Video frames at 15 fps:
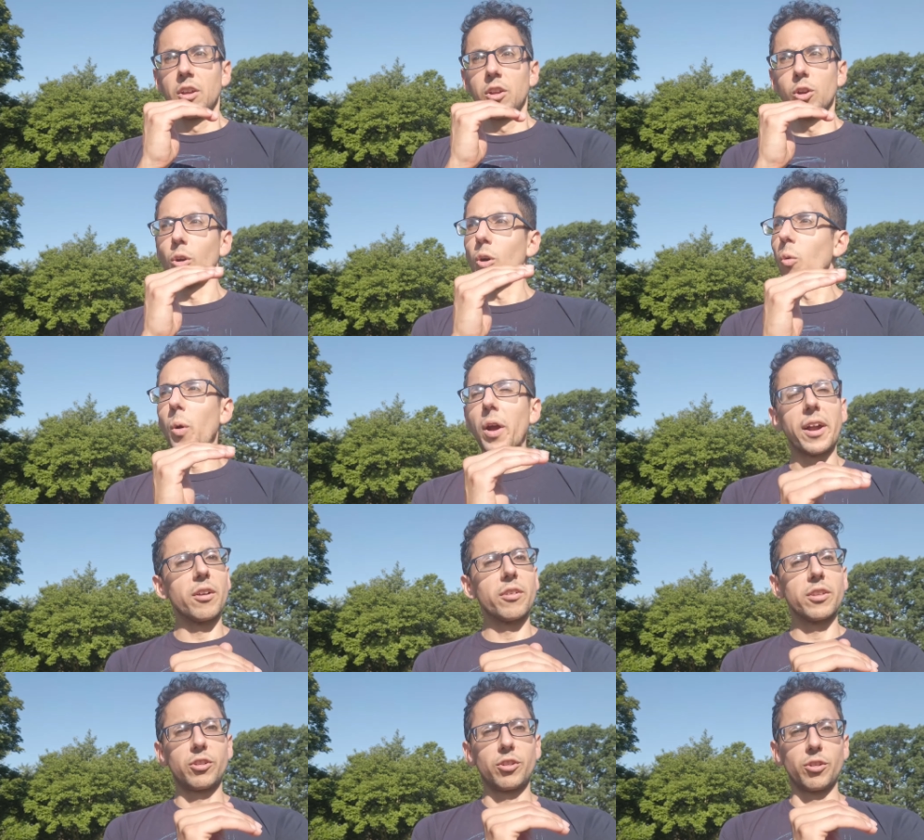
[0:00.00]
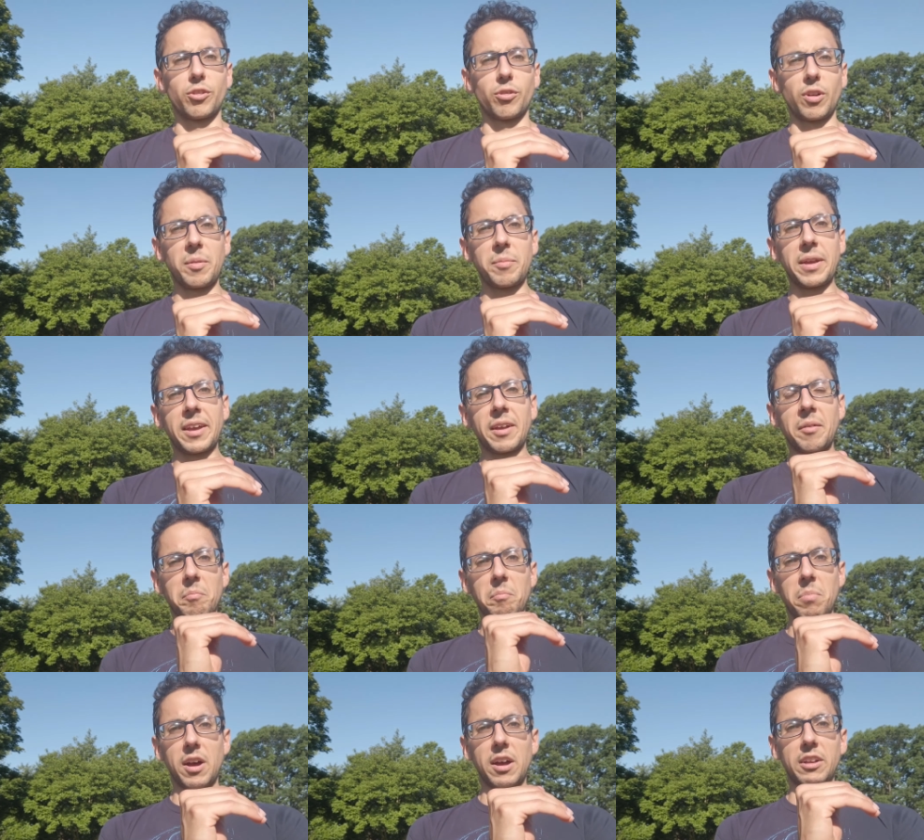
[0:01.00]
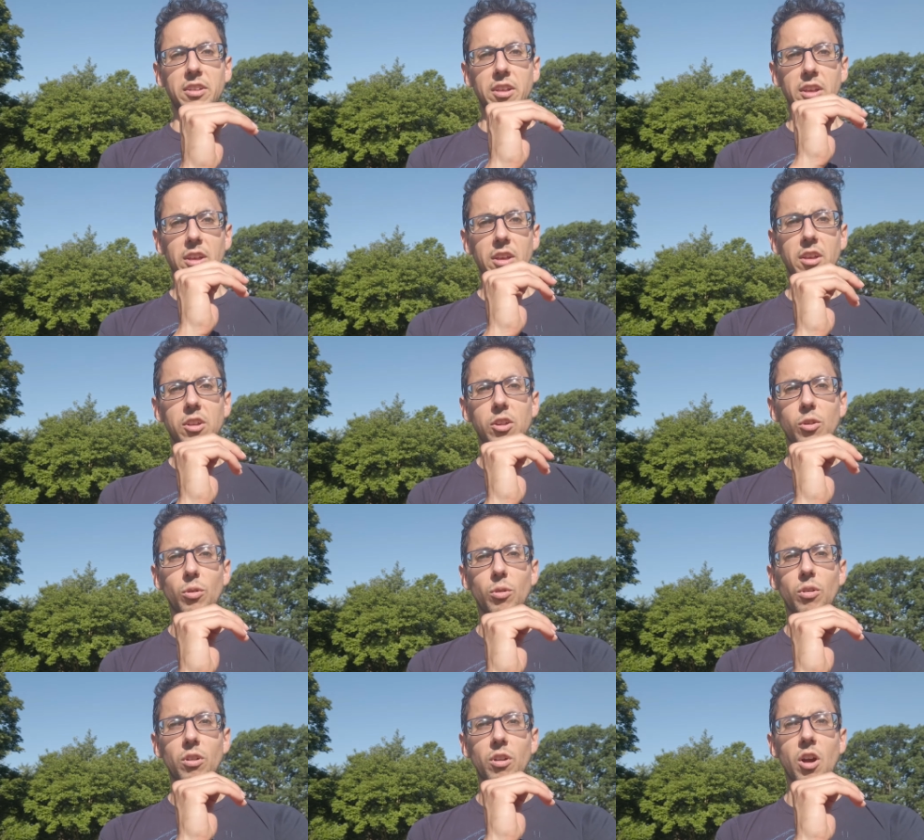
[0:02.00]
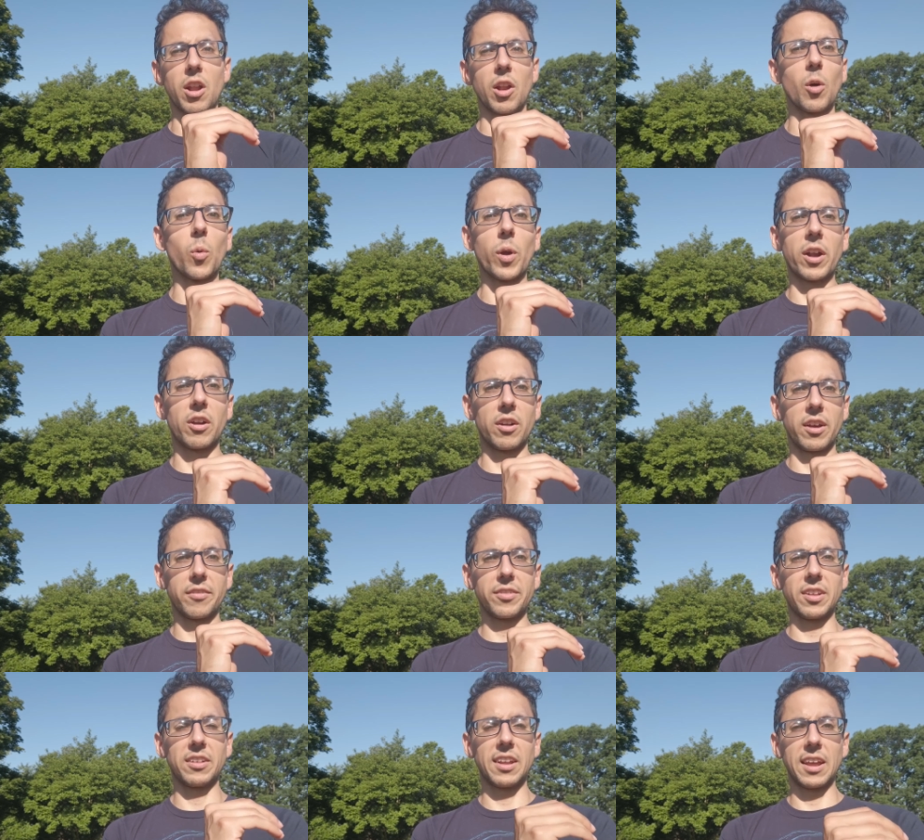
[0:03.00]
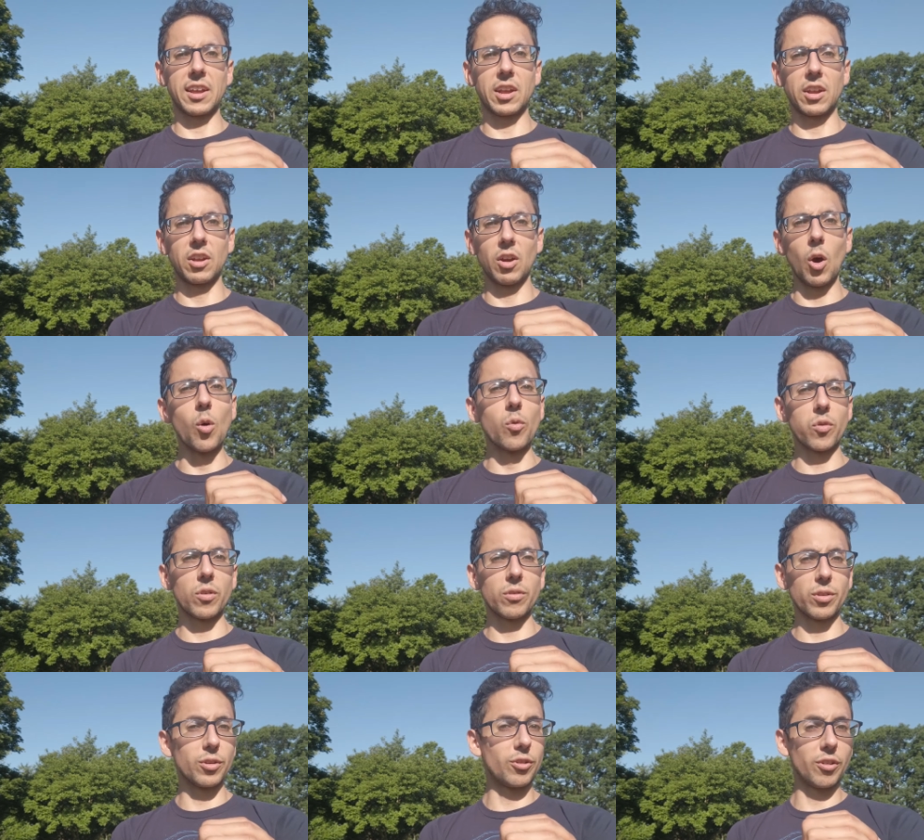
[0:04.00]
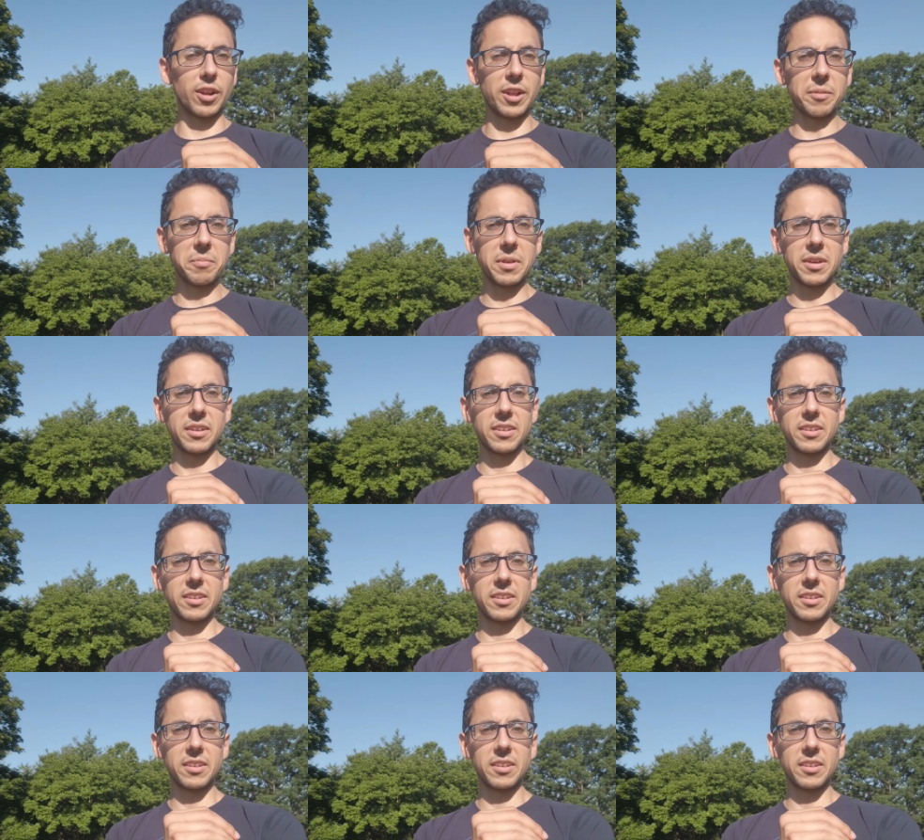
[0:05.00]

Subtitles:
you're aware that you're dreaming, but you're not aware enough to take over the dream.